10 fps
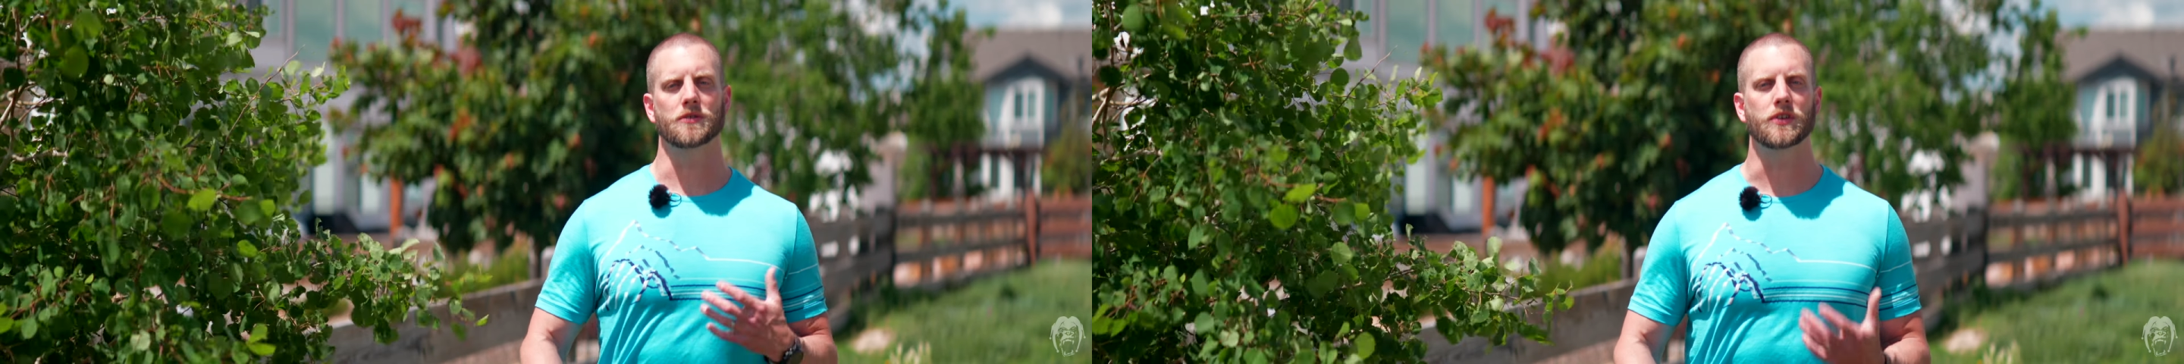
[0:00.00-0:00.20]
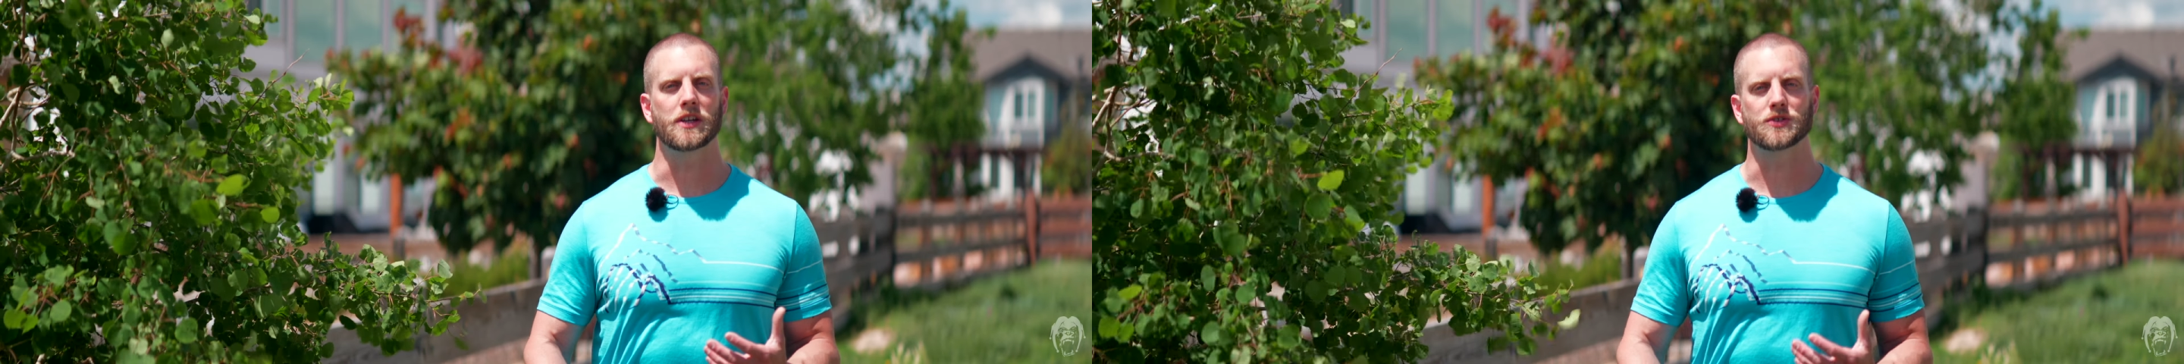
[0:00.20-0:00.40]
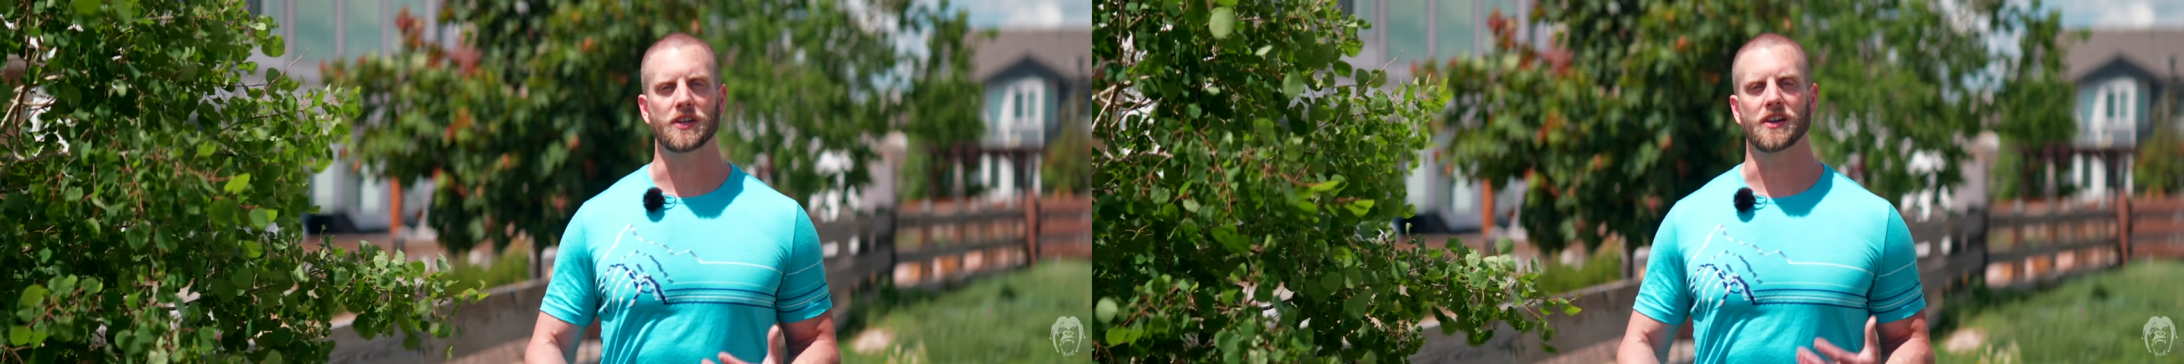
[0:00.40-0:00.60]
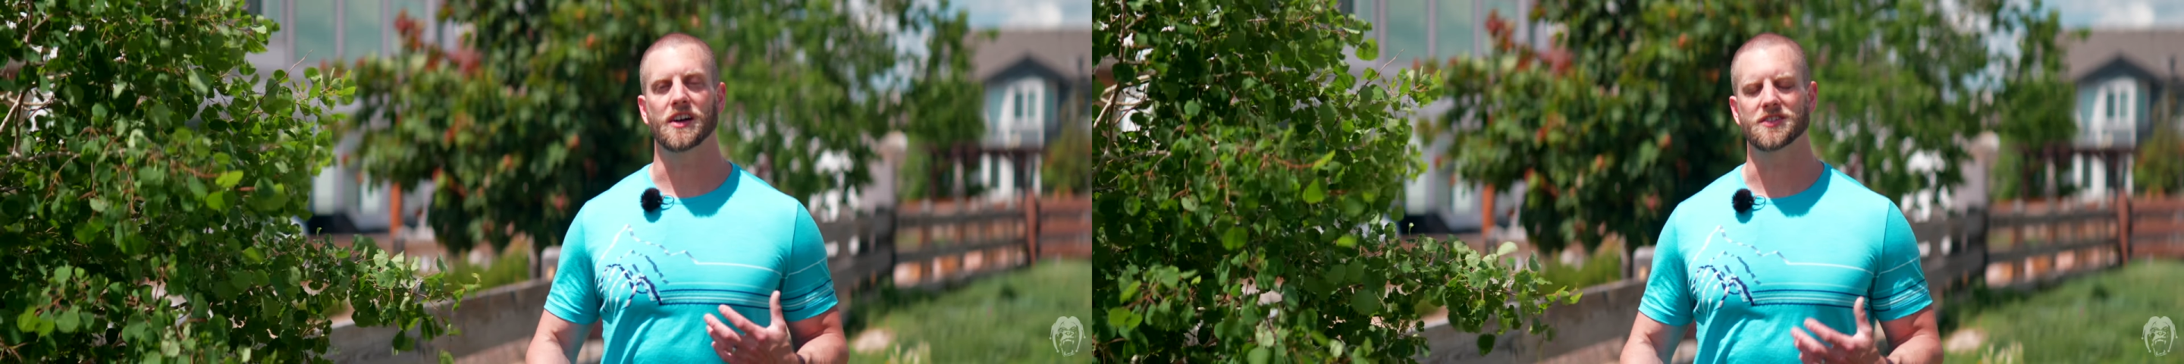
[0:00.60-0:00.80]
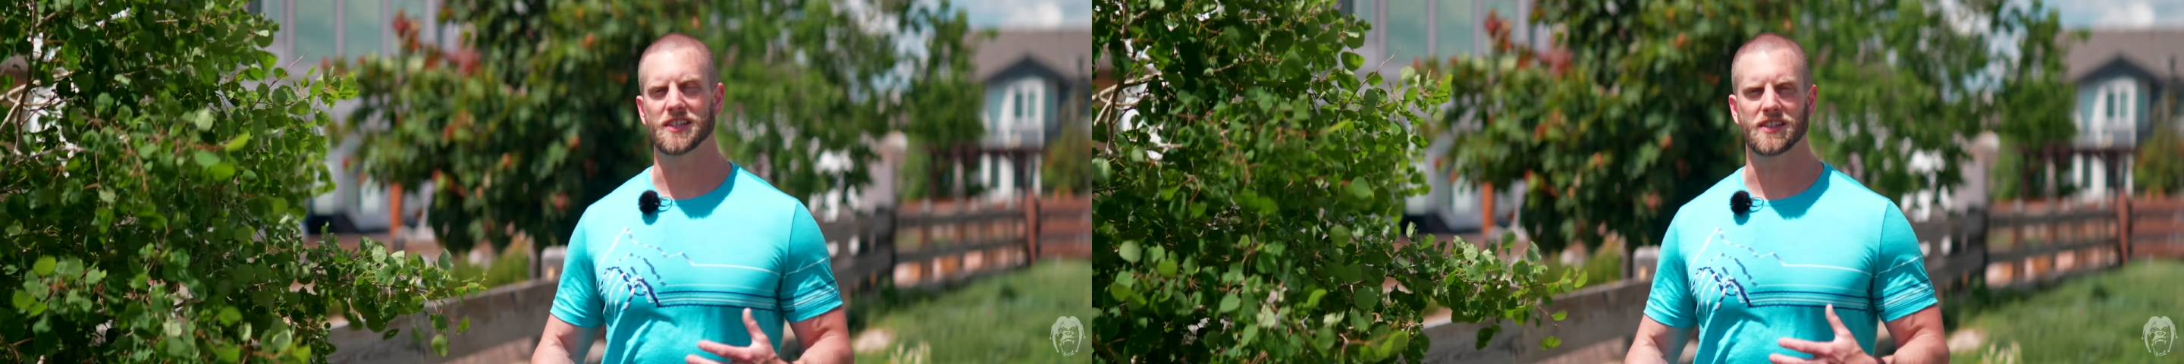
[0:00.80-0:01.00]
of videos and
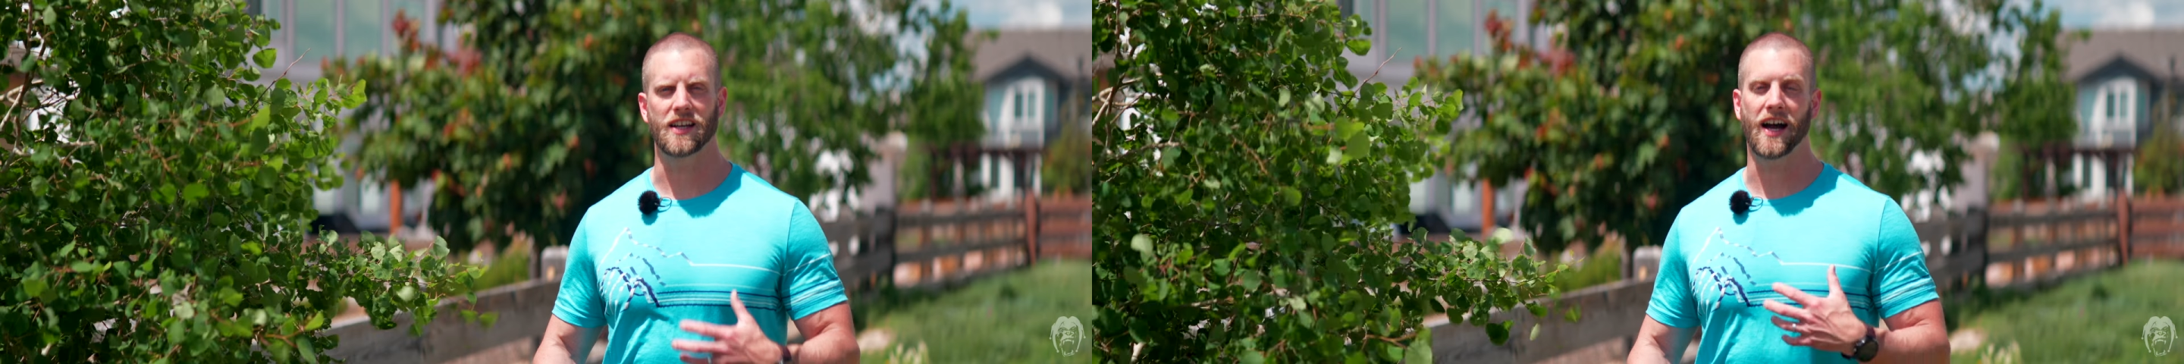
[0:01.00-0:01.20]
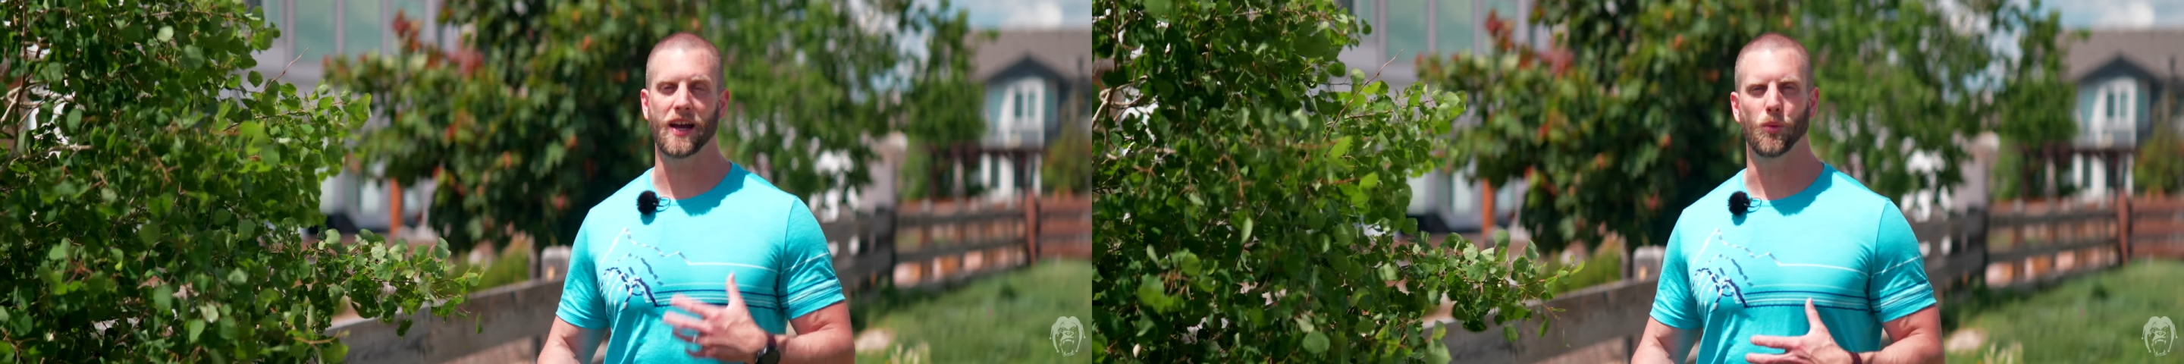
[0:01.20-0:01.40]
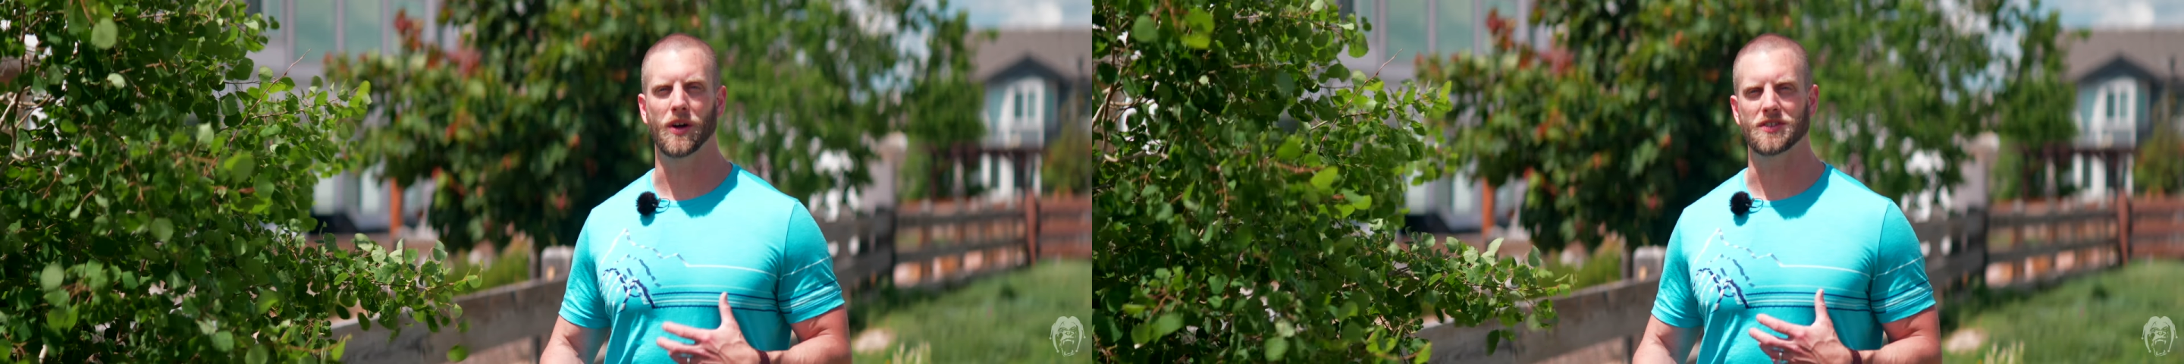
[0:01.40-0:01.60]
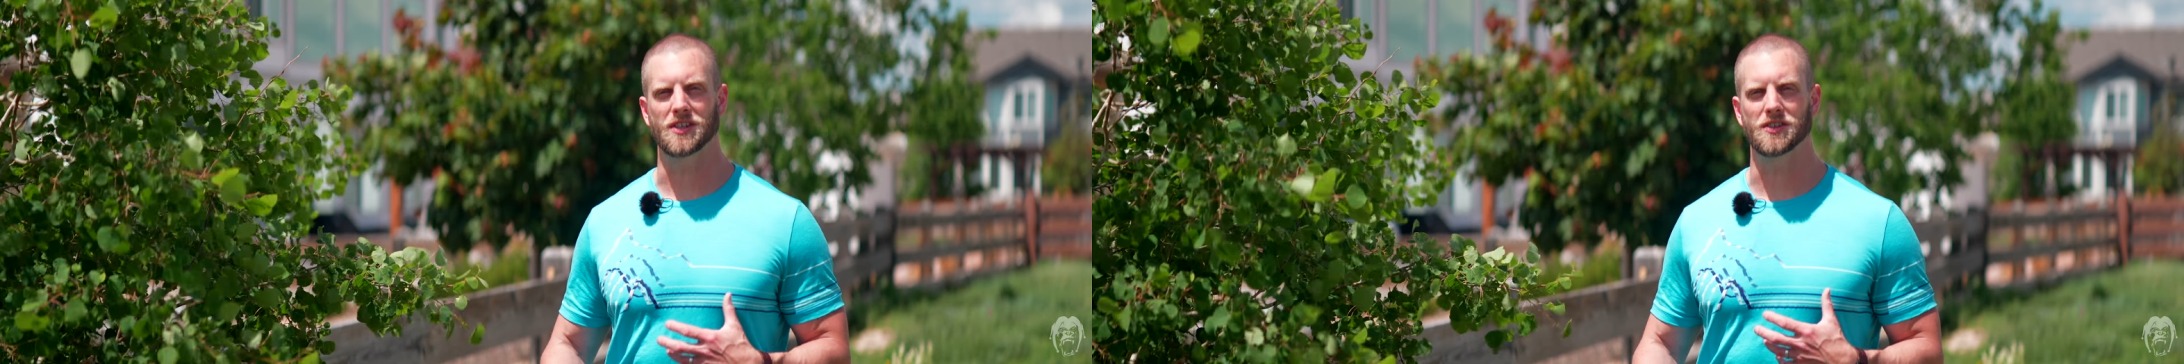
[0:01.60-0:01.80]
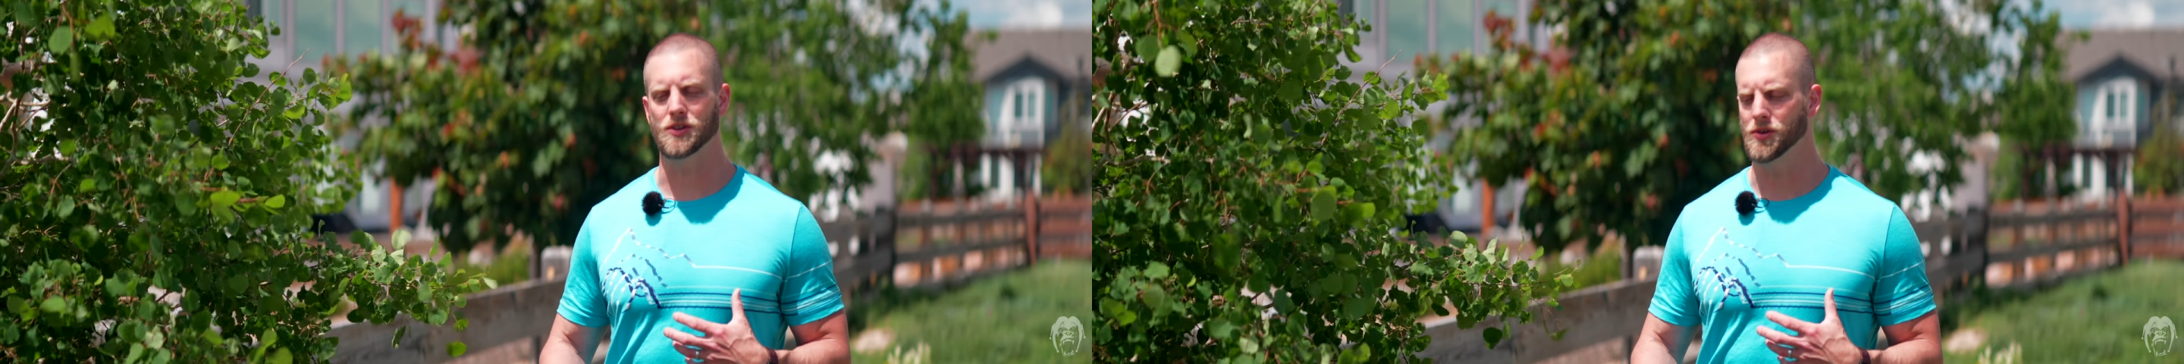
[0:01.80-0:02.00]
content that I want
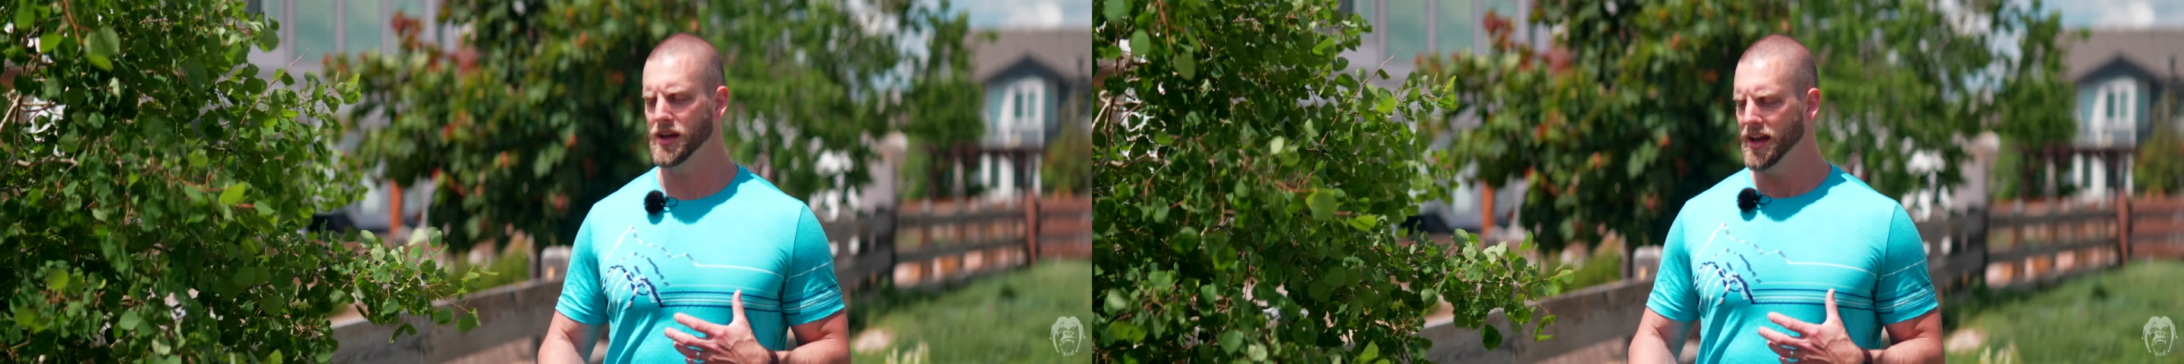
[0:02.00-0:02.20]
to do.